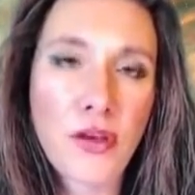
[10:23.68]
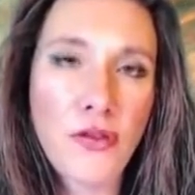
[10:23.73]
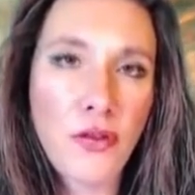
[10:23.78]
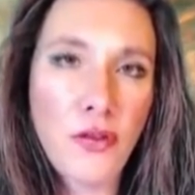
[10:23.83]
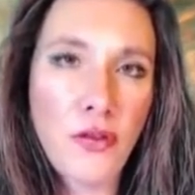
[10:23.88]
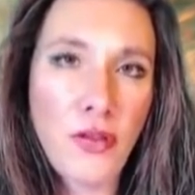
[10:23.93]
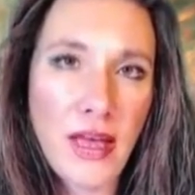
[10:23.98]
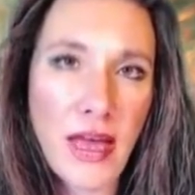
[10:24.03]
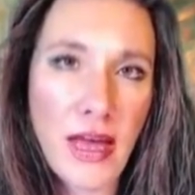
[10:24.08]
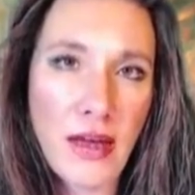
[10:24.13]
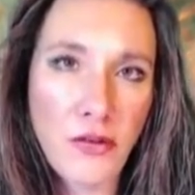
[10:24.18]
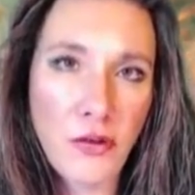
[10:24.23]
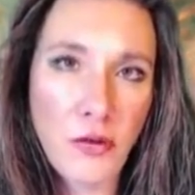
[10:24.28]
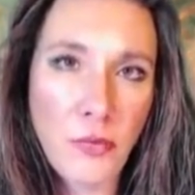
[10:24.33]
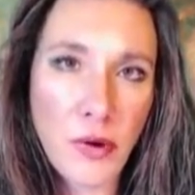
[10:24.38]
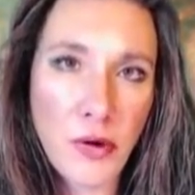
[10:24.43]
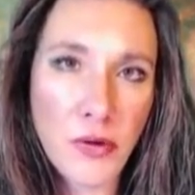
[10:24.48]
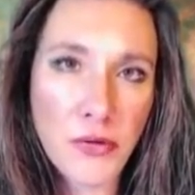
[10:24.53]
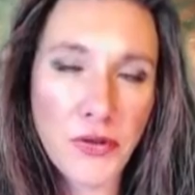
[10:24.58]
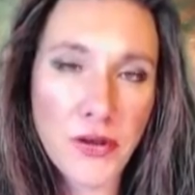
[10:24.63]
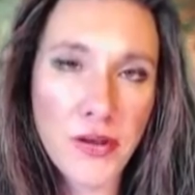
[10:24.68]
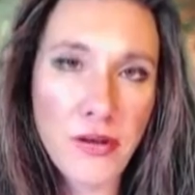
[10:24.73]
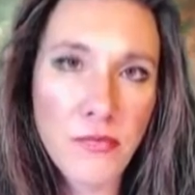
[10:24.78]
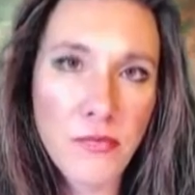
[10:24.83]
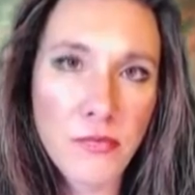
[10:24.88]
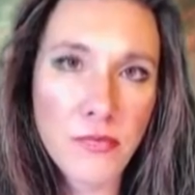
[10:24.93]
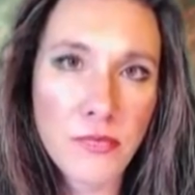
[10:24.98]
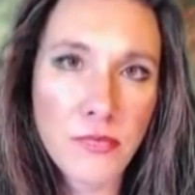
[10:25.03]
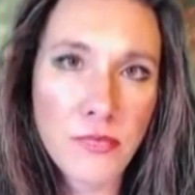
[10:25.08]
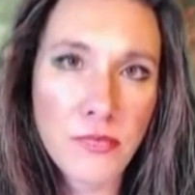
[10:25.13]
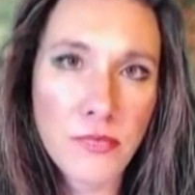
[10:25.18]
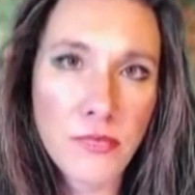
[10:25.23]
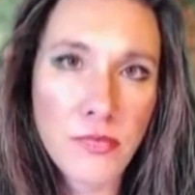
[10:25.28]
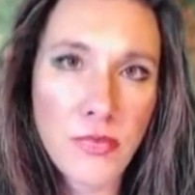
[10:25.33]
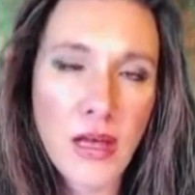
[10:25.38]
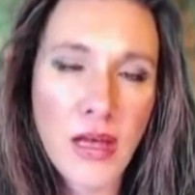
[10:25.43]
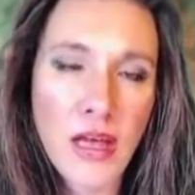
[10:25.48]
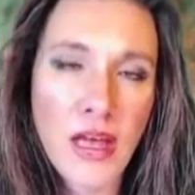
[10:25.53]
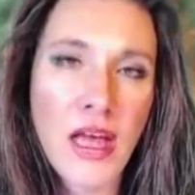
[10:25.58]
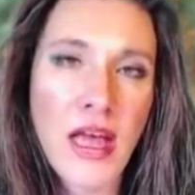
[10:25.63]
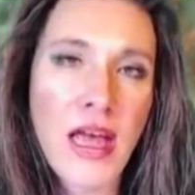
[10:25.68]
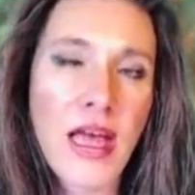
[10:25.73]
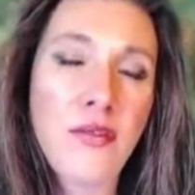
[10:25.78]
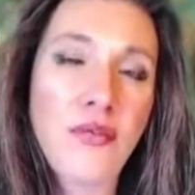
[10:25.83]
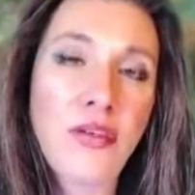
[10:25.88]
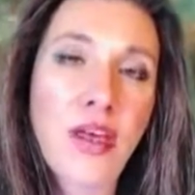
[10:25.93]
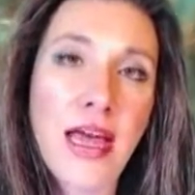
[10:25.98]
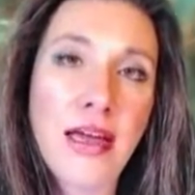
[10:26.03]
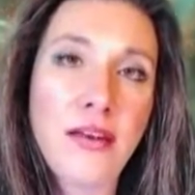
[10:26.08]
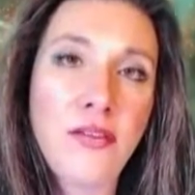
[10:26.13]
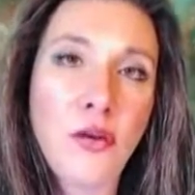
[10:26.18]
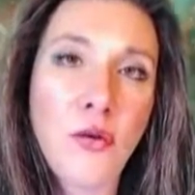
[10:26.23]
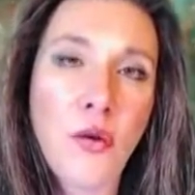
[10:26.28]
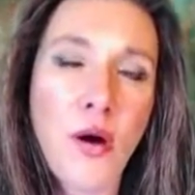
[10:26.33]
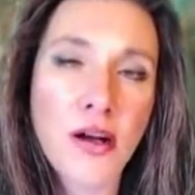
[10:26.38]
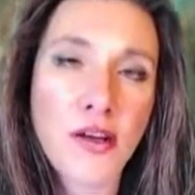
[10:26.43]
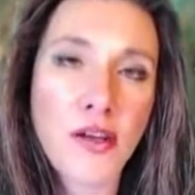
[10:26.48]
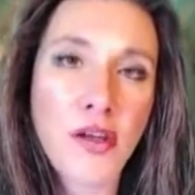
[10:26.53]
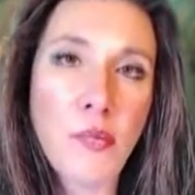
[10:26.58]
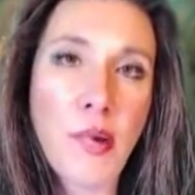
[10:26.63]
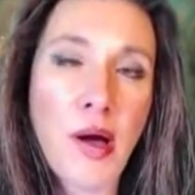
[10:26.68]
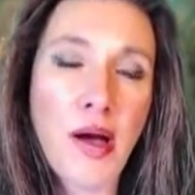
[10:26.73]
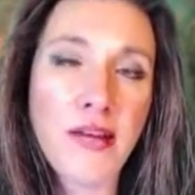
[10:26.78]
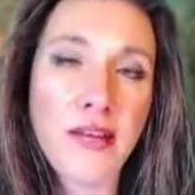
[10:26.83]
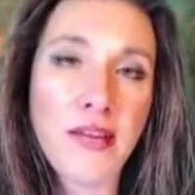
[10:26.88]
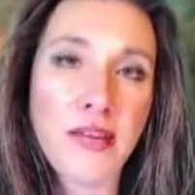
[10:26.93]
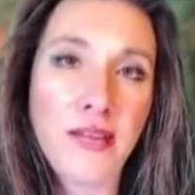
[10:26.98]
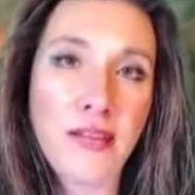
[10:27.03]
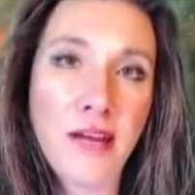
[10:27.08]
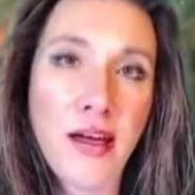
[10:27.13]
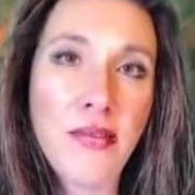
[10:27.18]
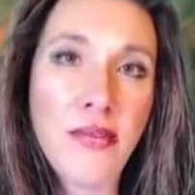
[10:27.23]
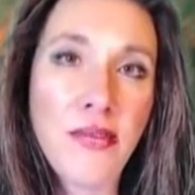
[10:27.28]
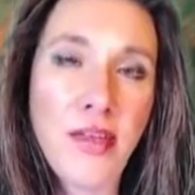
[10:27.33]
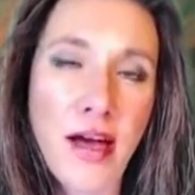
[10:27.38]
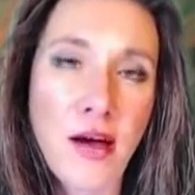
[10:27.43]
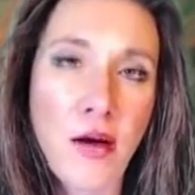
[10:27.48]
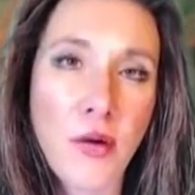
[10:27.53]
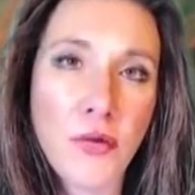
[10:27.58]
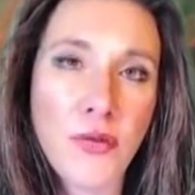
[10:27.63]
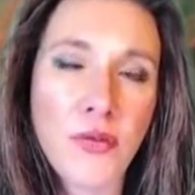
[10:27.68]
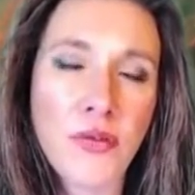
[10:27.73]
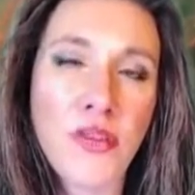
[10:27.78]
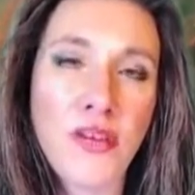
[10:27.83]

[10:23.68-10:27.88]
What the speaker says: Ketu person. If Ketu occupies the 10th house,